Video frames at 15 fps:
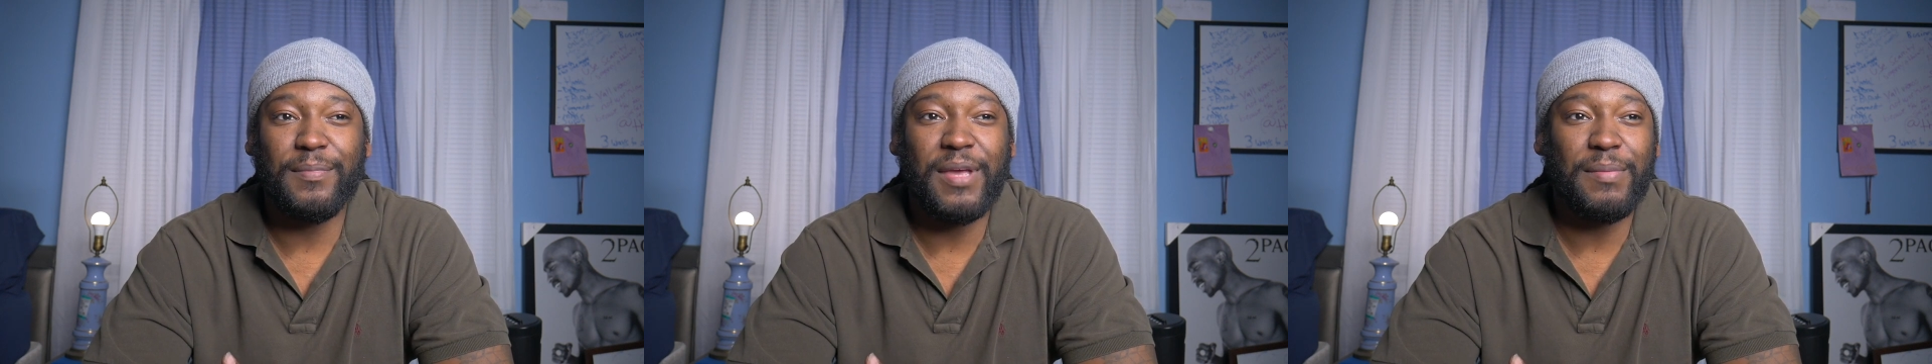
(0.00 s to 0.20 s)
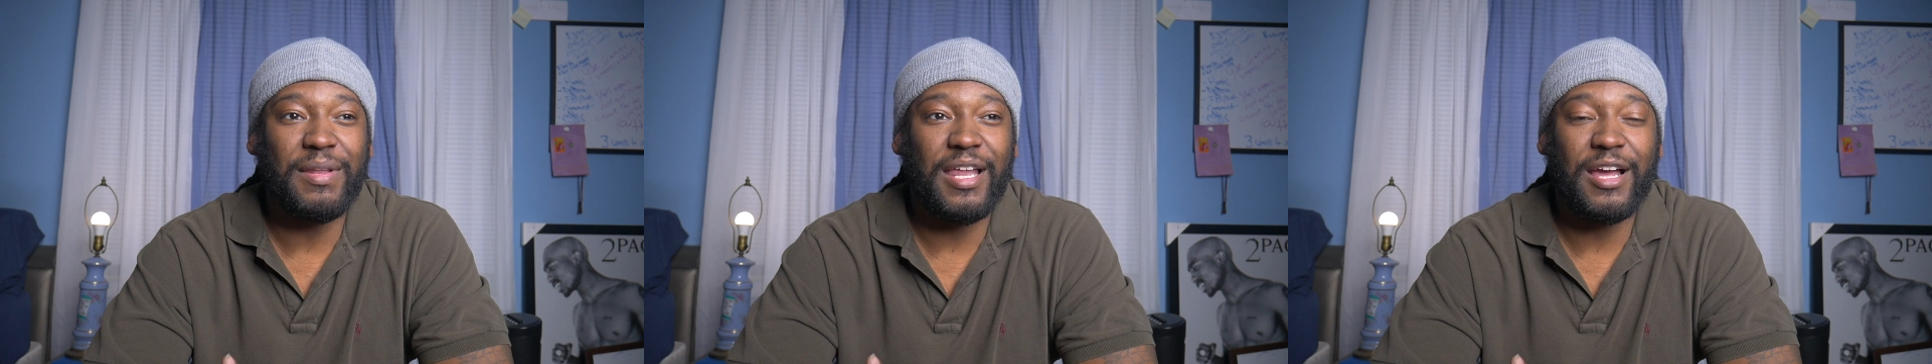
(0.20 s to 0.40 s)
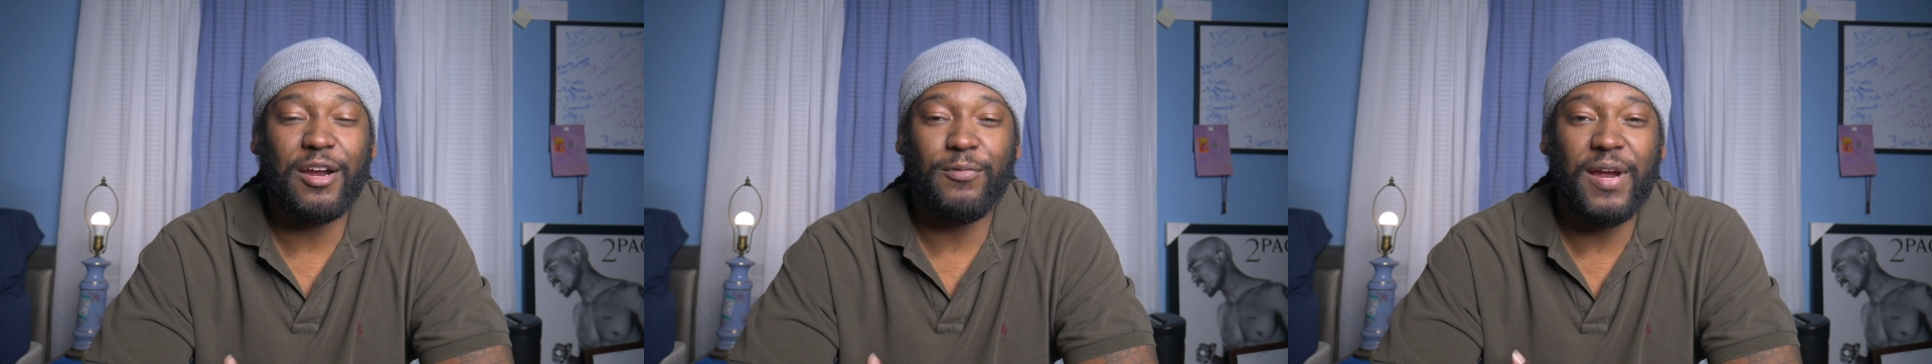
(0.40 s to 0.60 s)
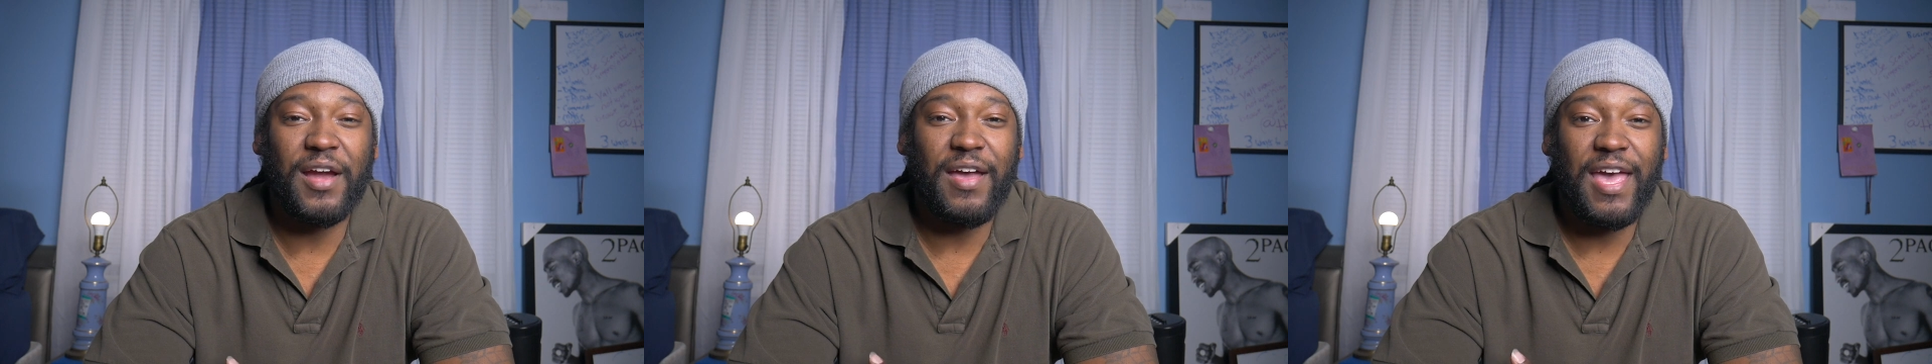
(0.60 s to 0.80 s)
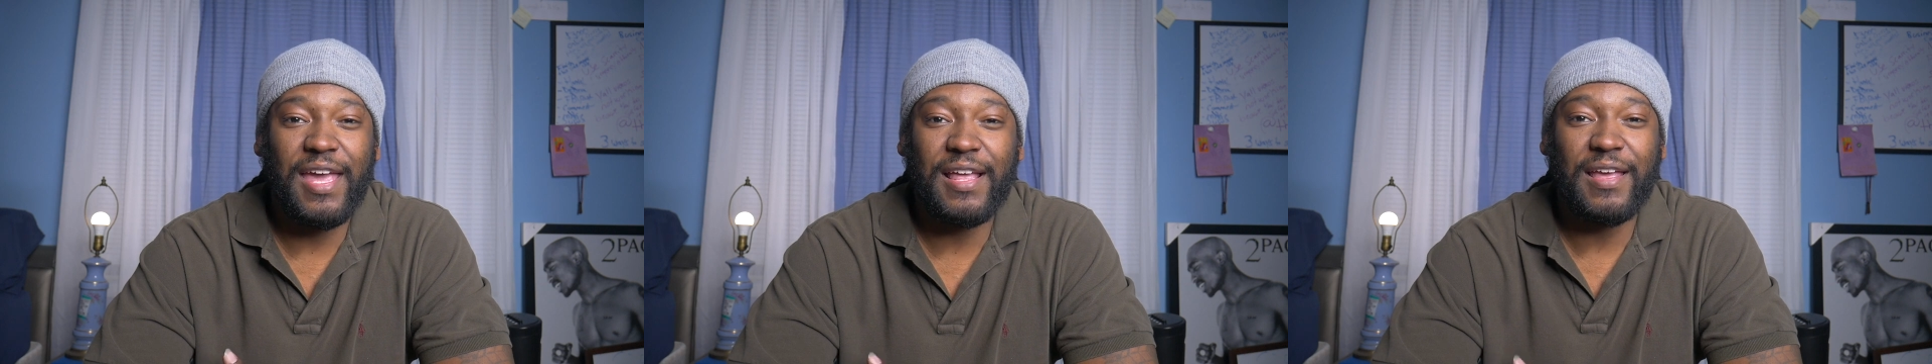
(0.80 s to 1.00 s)
maybe like
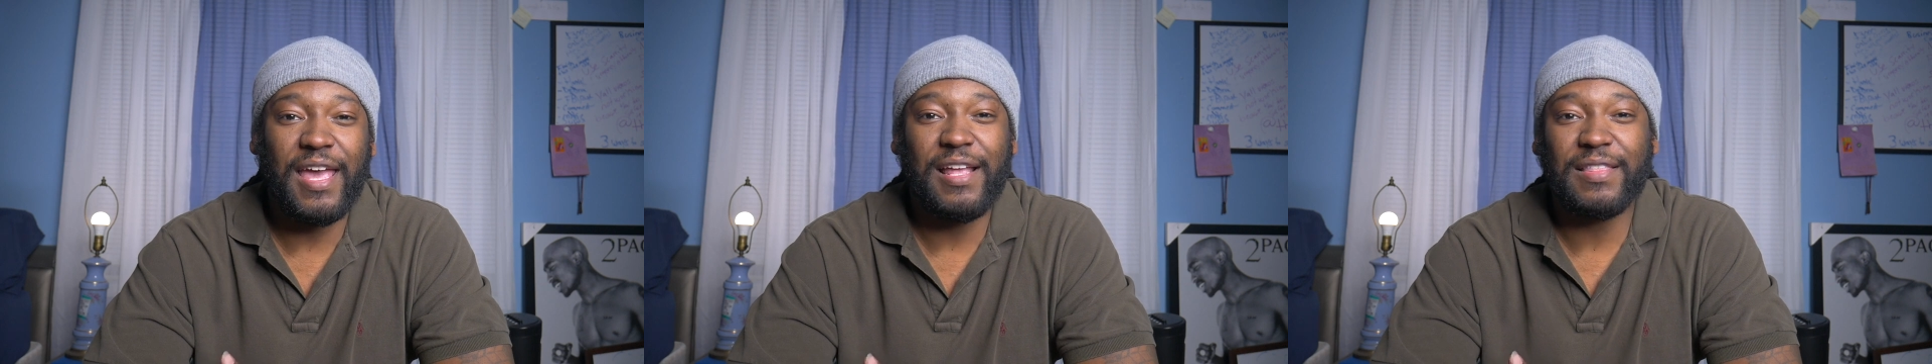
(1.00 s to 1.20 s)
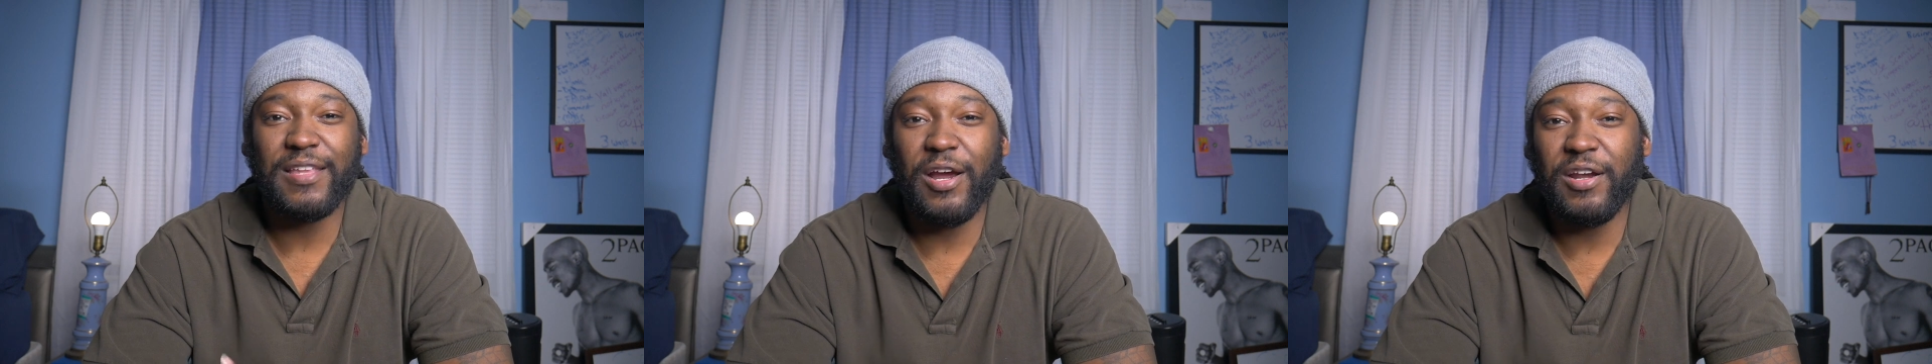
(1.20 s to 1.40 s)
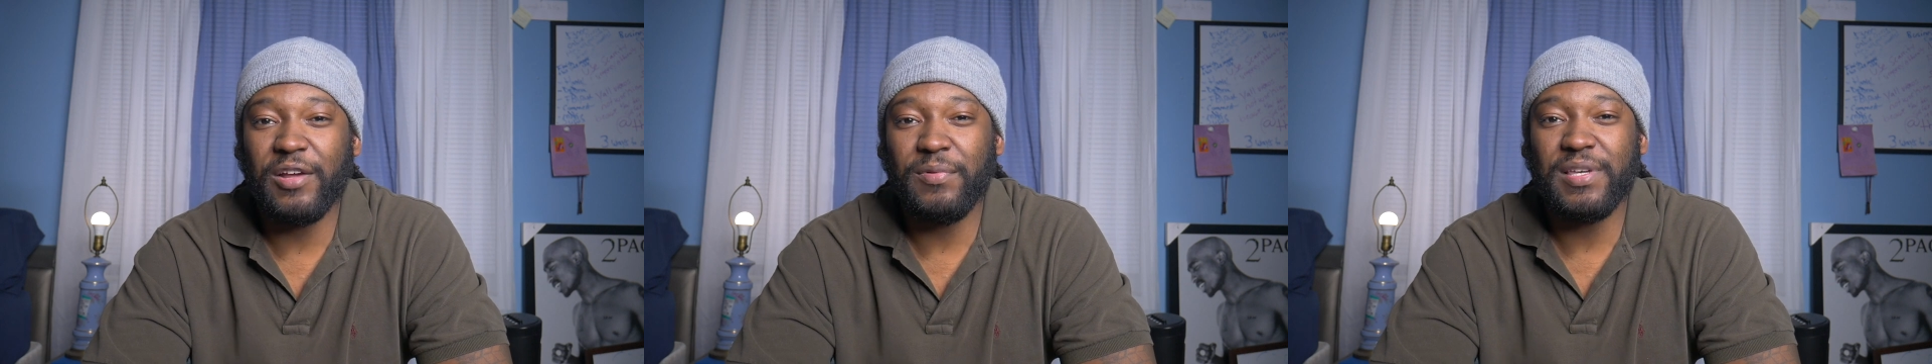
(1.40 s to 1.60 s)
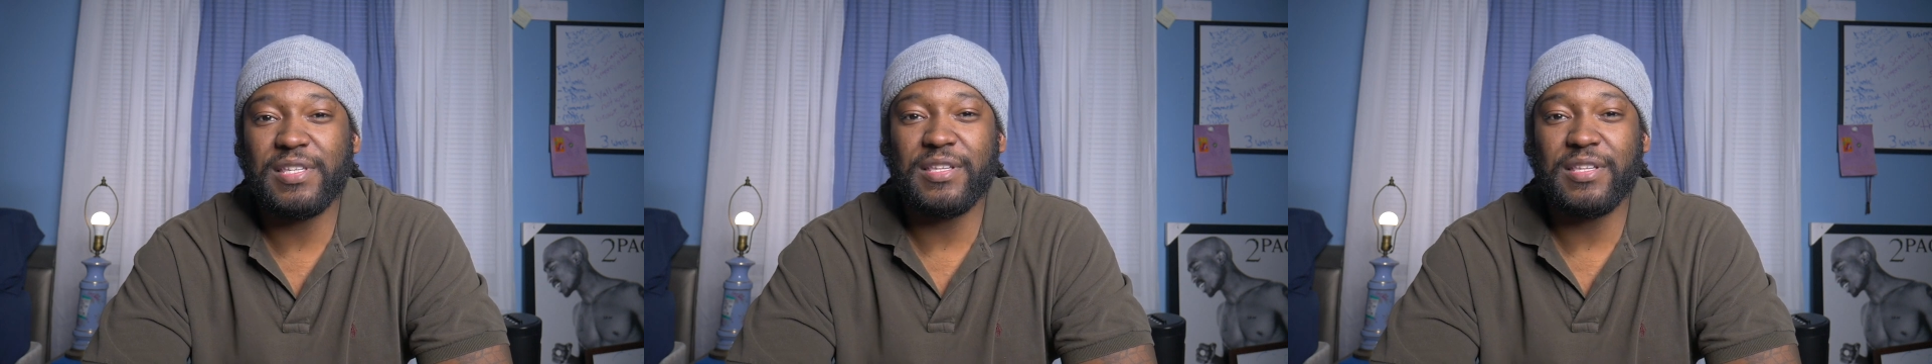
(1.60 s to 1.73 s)
around 8:30 we